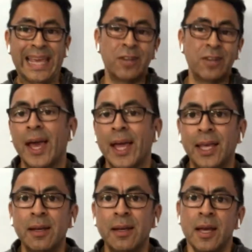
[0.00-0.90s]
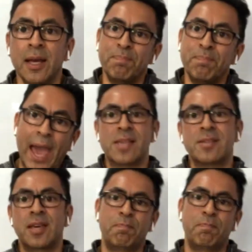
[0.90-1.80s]
in writing
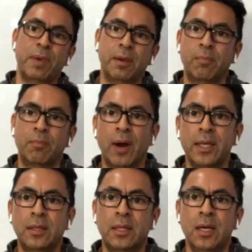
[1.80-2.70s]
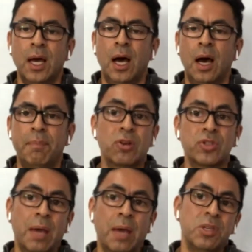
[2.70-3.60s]
ASAP, right?
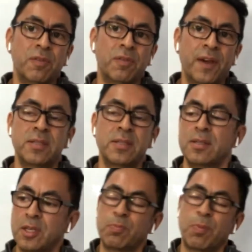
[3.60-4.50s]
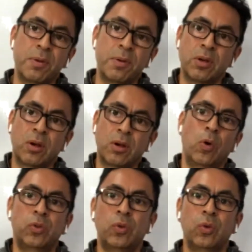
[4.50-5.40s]
Because time is of essence. These properties are
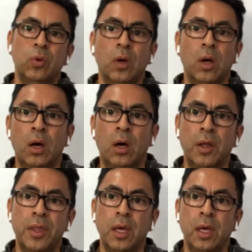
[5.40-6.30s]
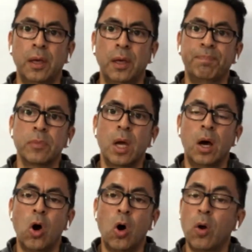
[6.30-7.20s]
going to the
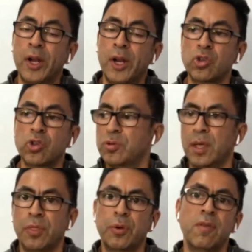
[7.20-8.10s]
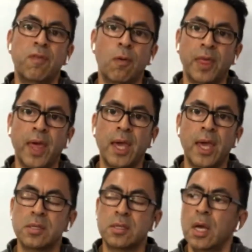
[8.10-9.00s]
online auctions in 3-4
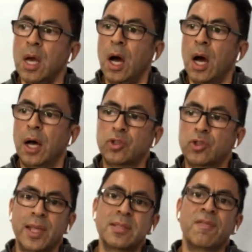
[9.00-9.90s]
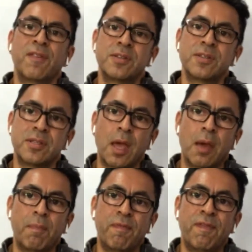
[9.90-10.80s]
days. So that's the first
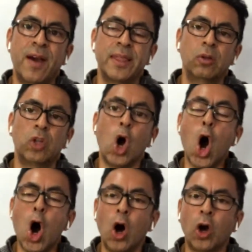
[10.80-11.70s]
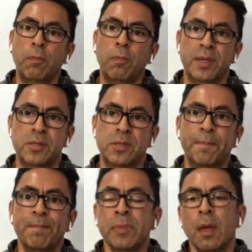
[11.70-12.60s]
step. Find out
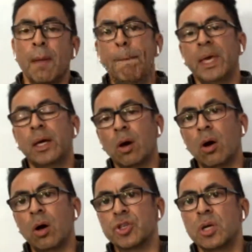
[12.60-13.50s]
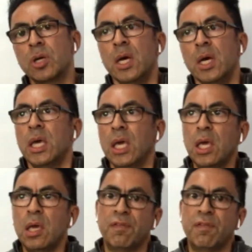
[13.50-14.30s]
occupancy, because if